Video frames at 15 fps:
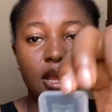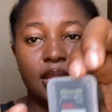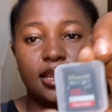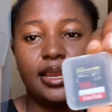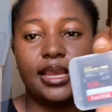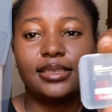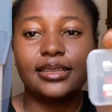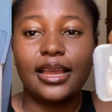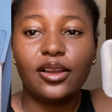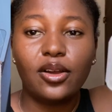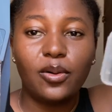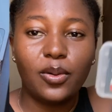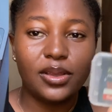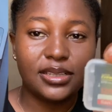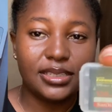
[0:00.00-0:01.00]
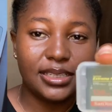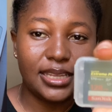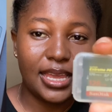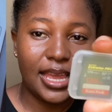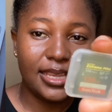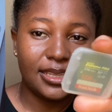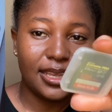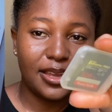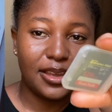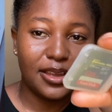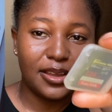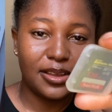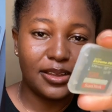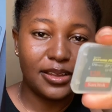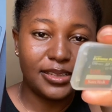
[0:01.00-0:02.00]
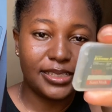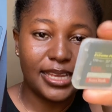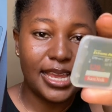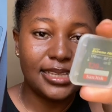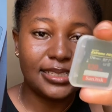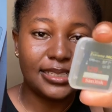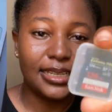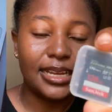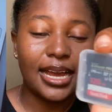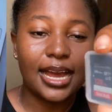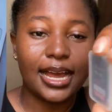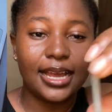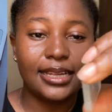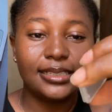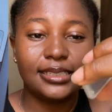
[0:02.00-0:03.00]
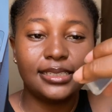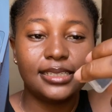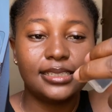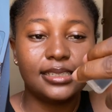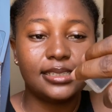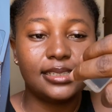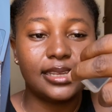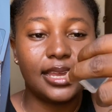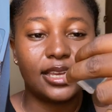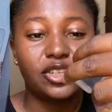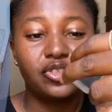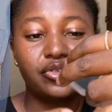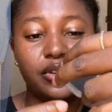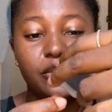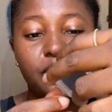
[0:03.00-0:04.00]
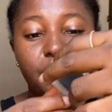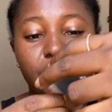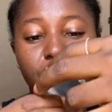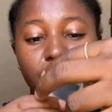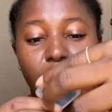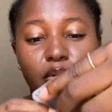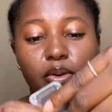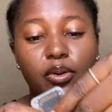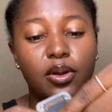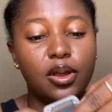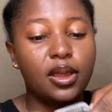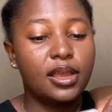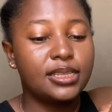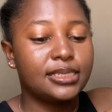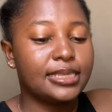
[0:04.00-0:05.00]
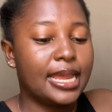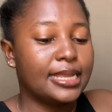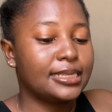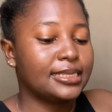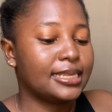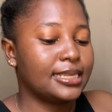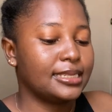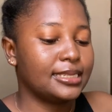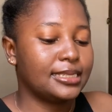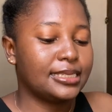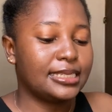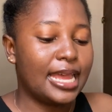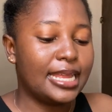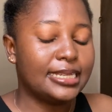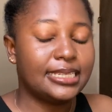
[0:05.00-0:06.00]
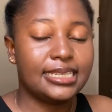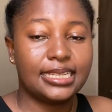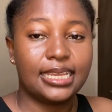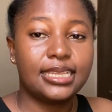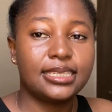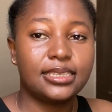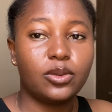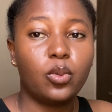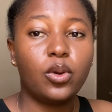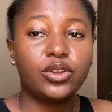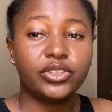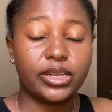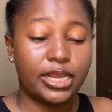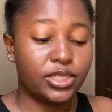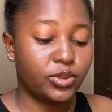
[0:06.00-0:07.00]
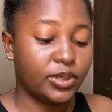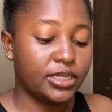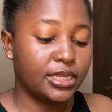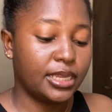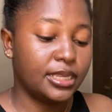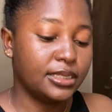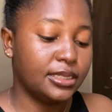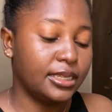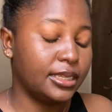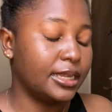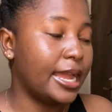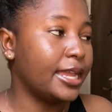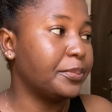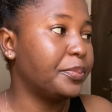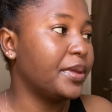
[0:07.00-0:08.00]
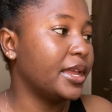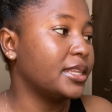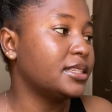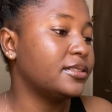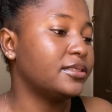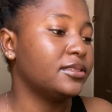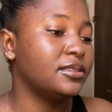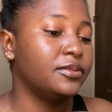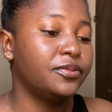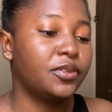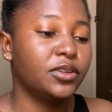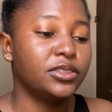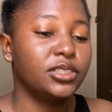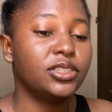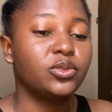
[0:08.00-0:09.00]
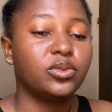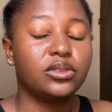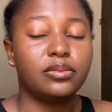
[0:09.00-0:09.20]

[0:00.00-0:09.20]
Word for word: The next thing I got was the uh the S D card. This is the Extreme Pro SanDisk one hundred twenty-eight gig. I paid for this with